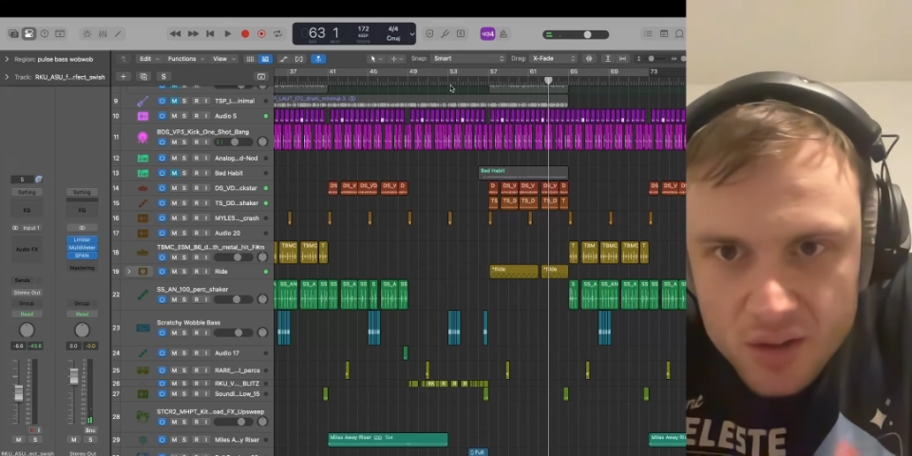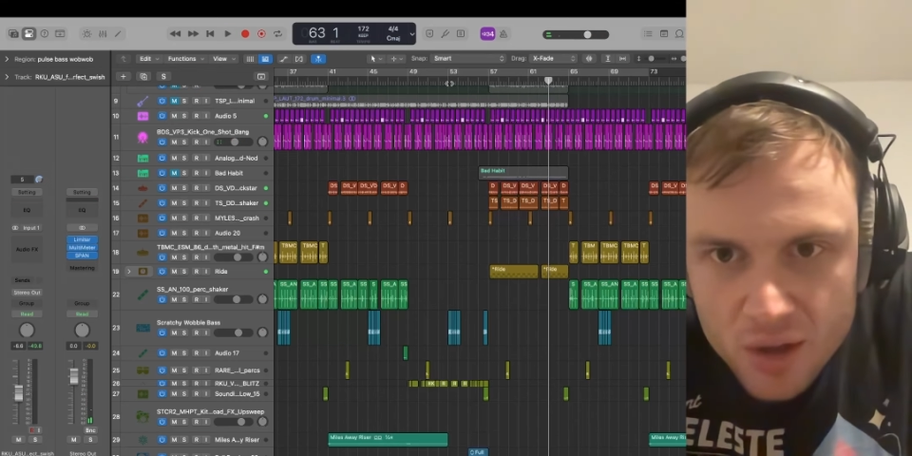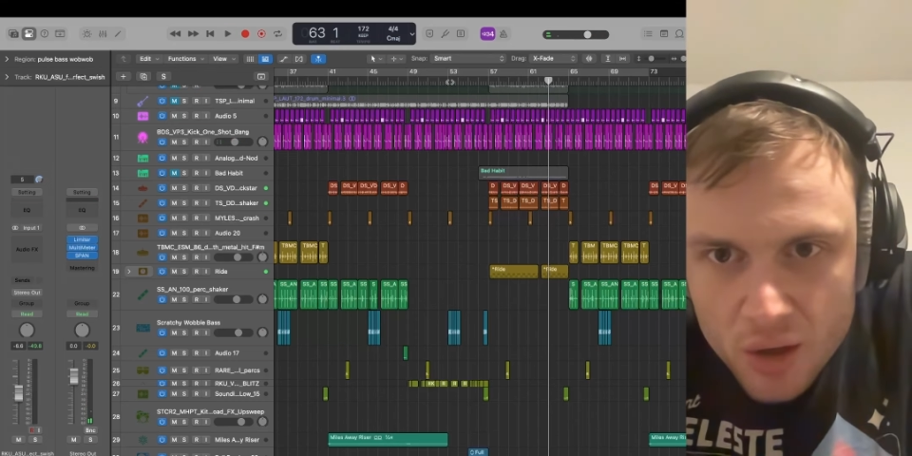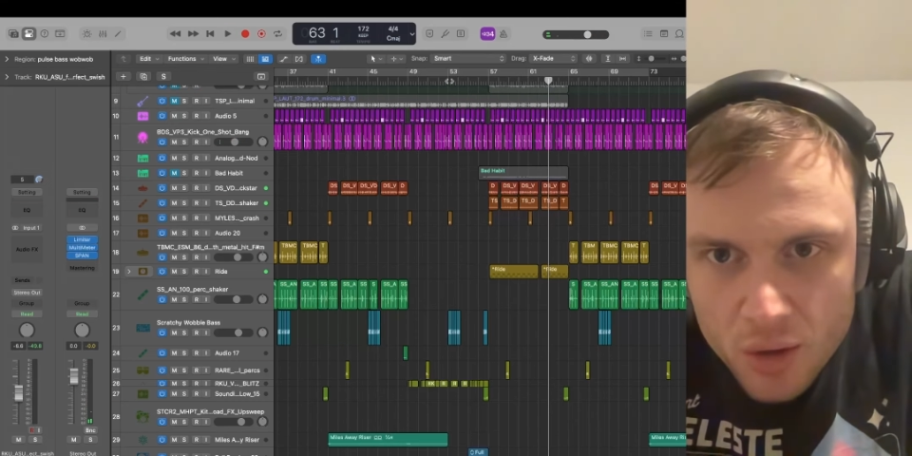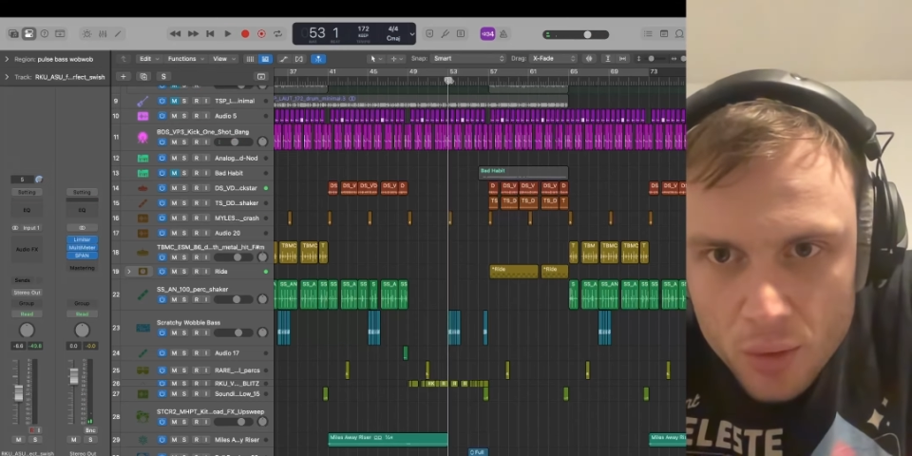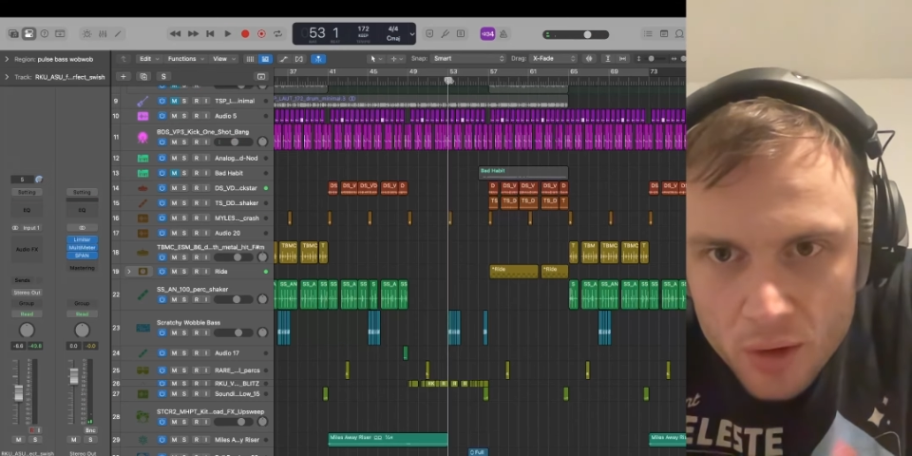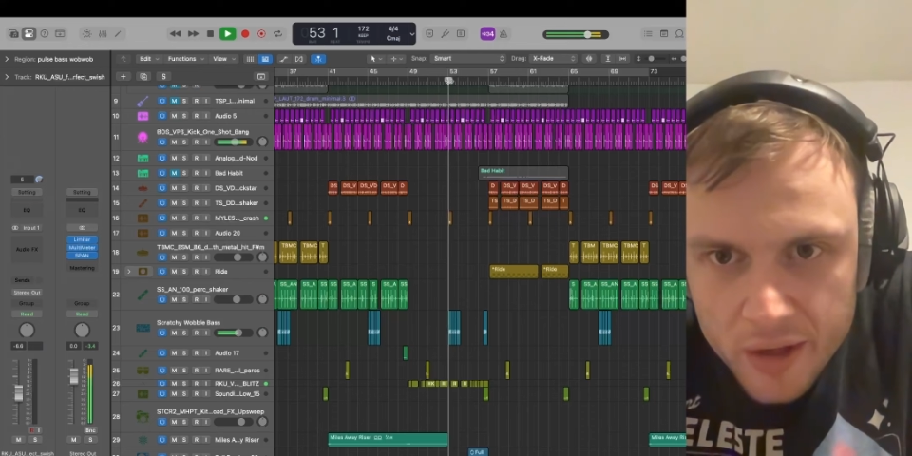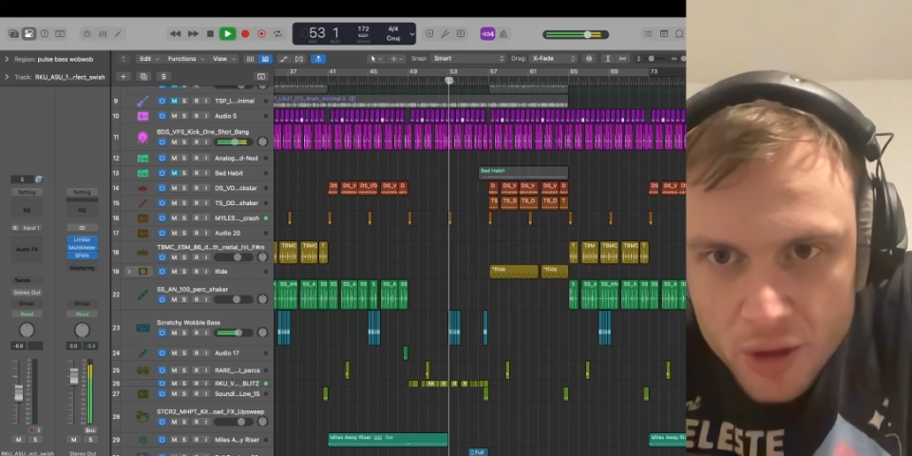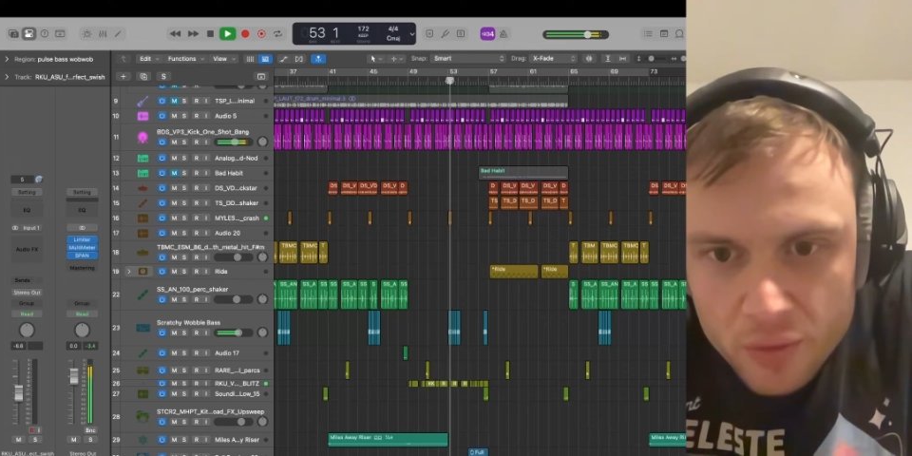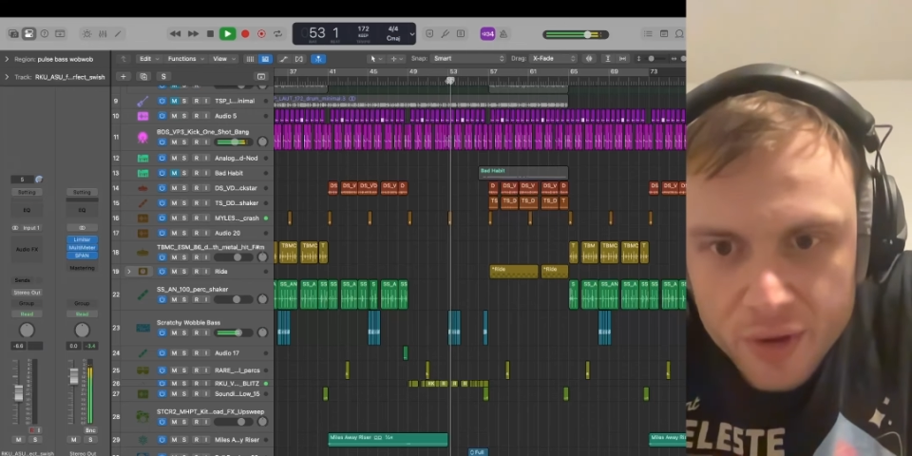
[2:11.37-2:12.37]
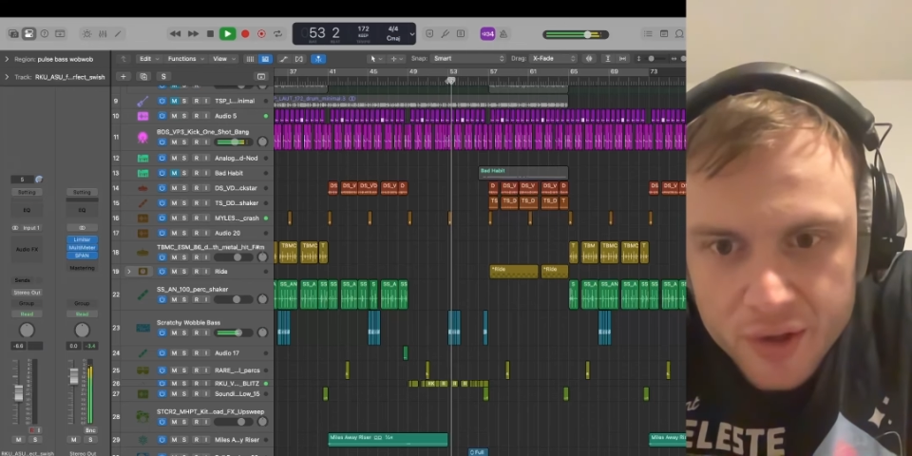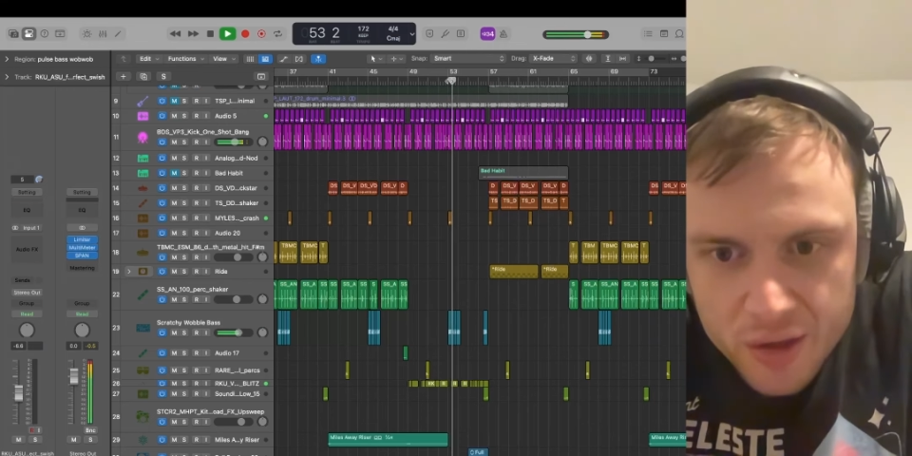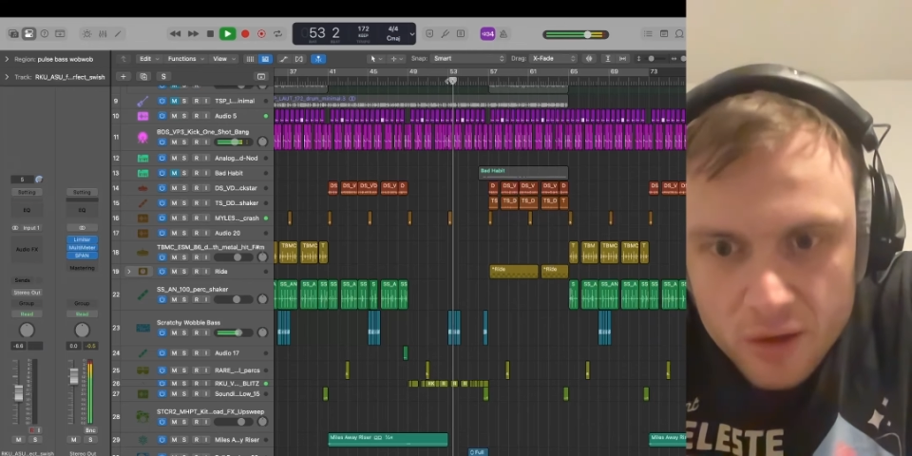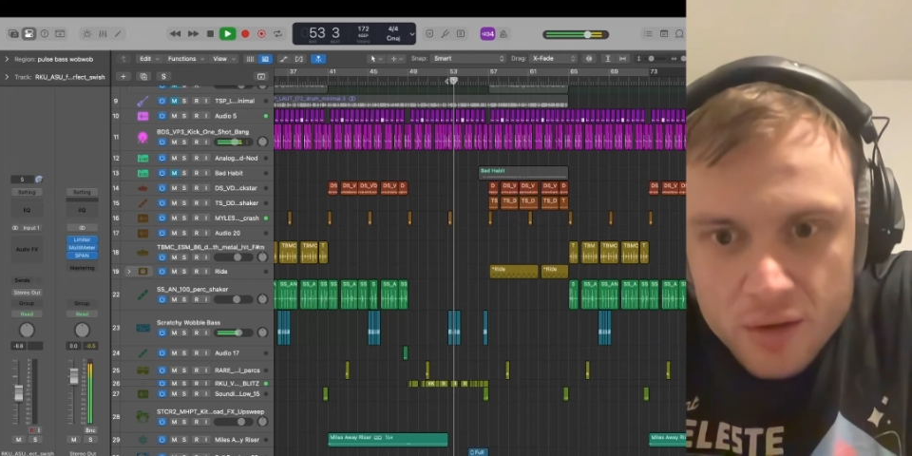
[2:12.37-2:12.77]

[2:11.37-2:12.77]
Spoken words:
you know, or like over here.